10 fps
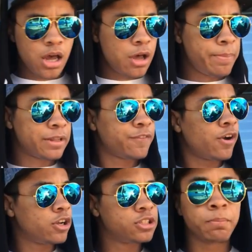But as
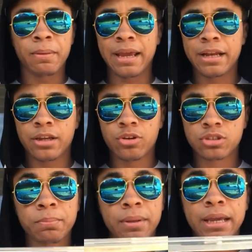far as the blade
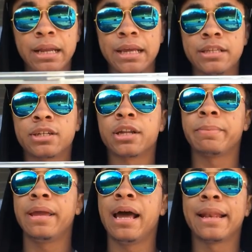goes, the blade is going
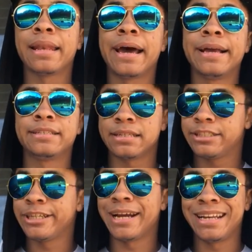to be a nice
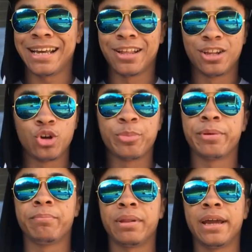shiny
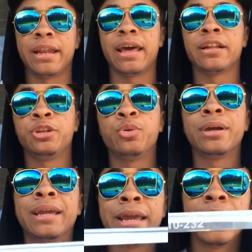aluminum blade, and you
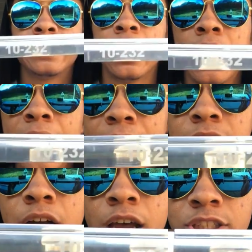can get
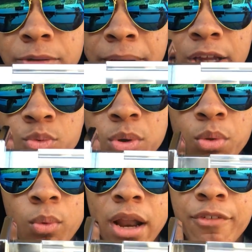it customized
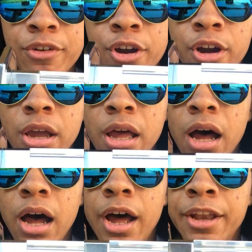with whatever
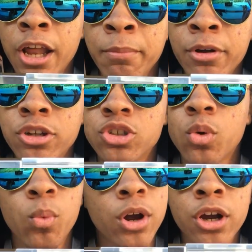numbers
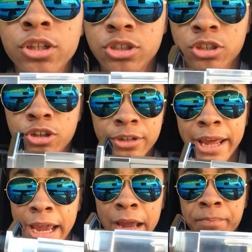or words or your
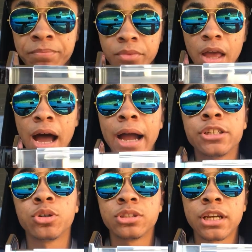name.
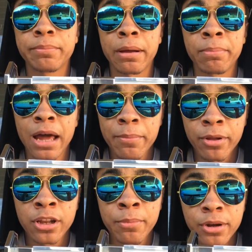I chose to get my
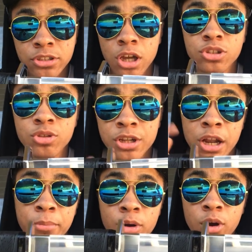black belt number. It's also the
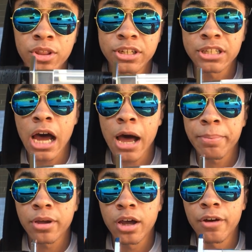number on the
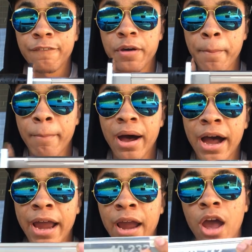top of
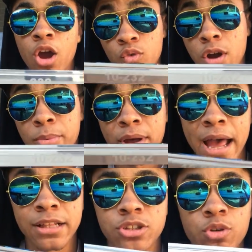my rebel
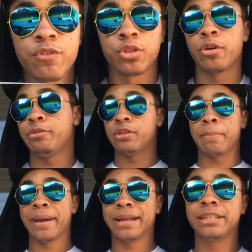hat. So for those of you
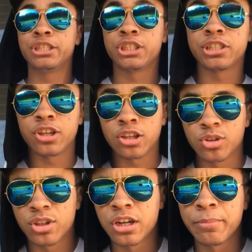that pay attention, it's
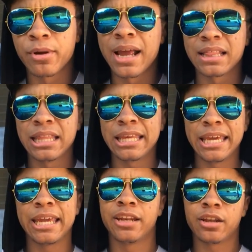also the number at
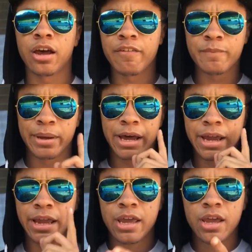the end of
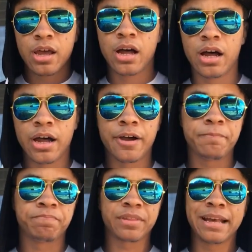my
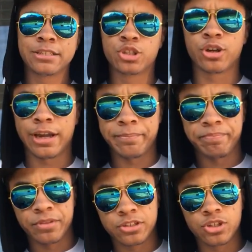
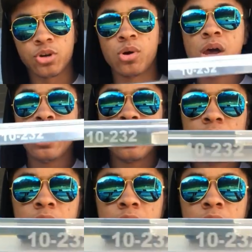Instagram. So